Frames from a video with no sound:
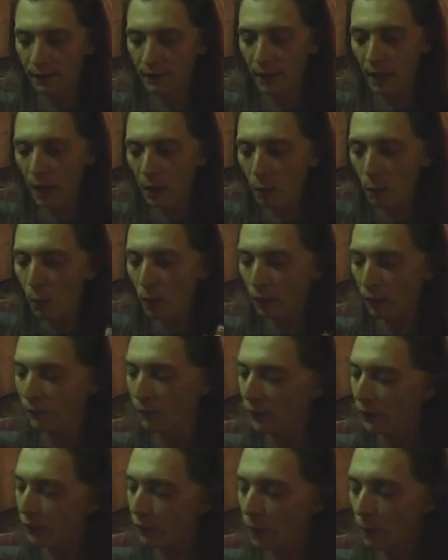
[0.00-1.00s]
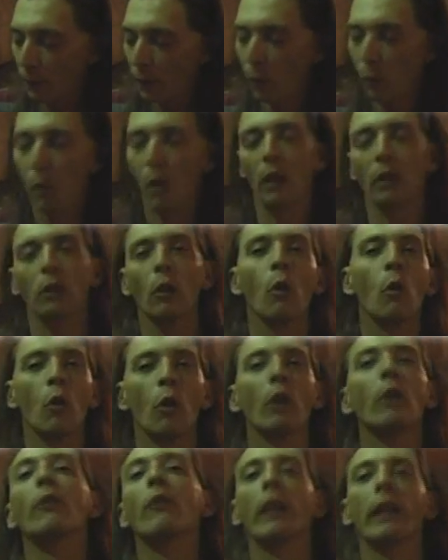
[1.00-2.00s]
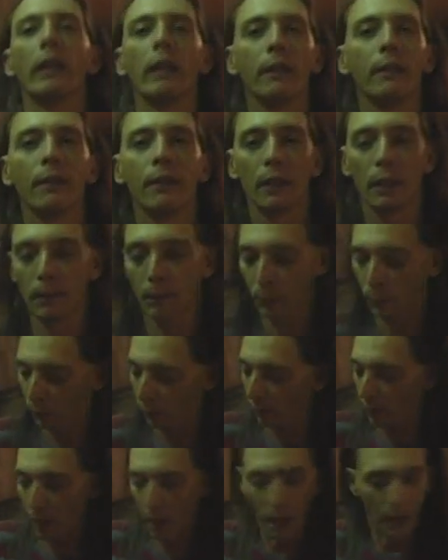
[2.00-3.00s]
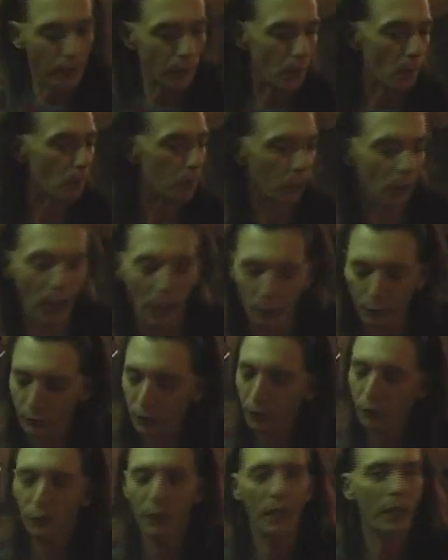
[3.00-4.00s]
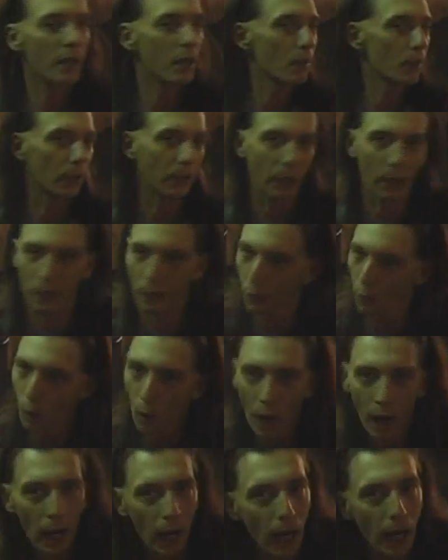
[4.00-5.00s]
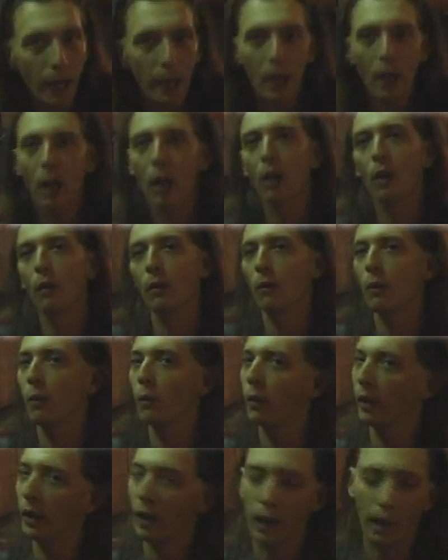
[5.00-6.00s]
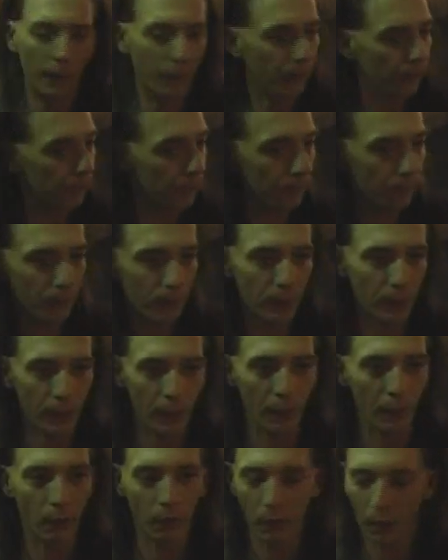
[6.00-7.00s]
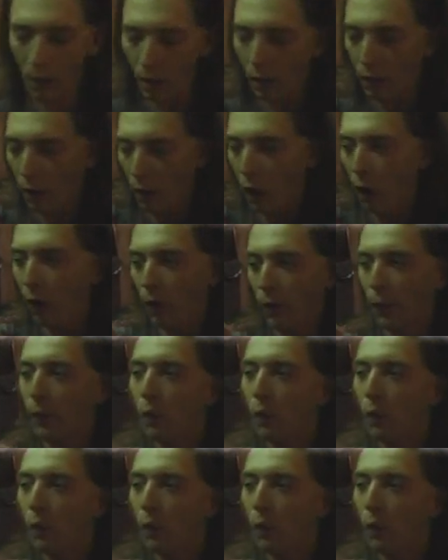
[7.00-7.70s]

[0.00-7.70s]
not one of the number one corn-rated teams. We're not Nebraska State. We're not Ohio. We're not, all